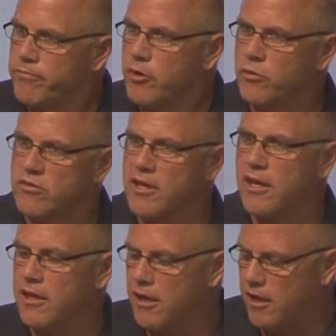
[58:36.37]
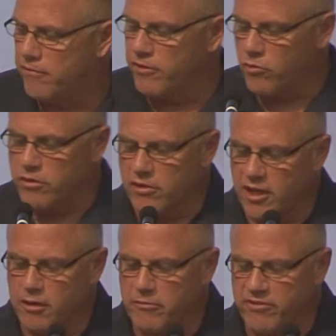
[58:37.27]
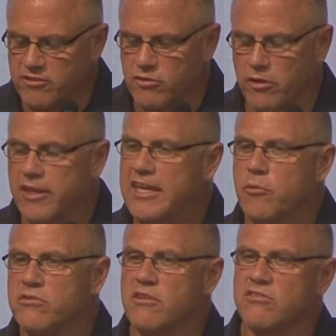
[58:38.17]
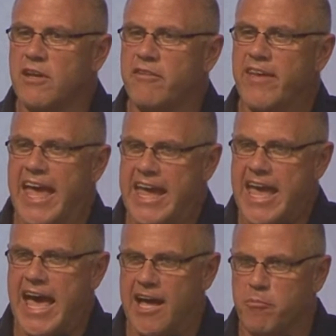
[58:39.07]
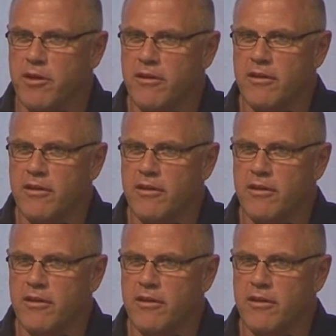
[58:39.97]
who was a king of the northern kingdom of Israel. He was the son of Ahab.